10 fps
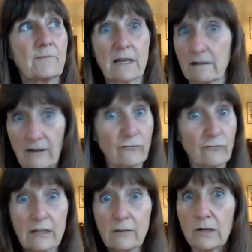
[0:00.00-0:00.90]
life
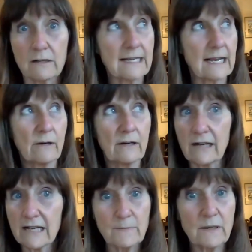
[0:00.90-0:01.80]
really works, how
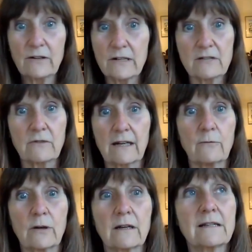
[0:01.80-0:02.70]
our experience
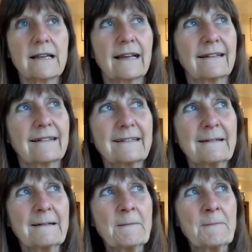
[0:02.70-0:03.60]
really works. And
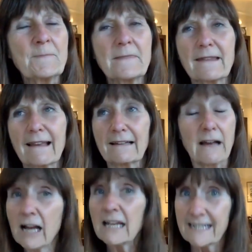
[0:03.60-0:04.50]

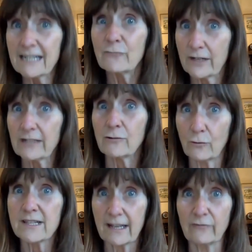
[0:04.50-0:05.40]
I did read
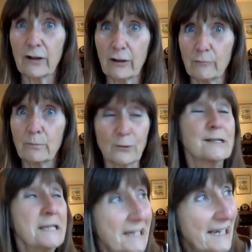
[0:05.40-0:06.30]
all the self-help
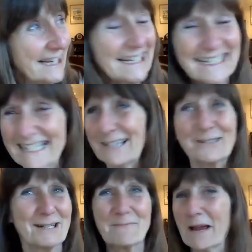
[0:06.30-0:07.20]
books, and it
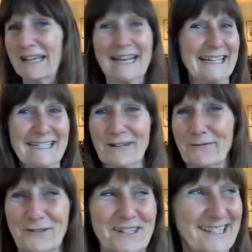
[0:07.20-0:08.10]
still didn't make any
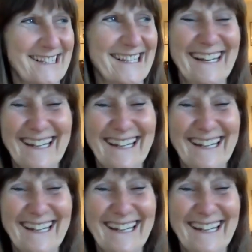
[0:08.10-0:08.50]
difference.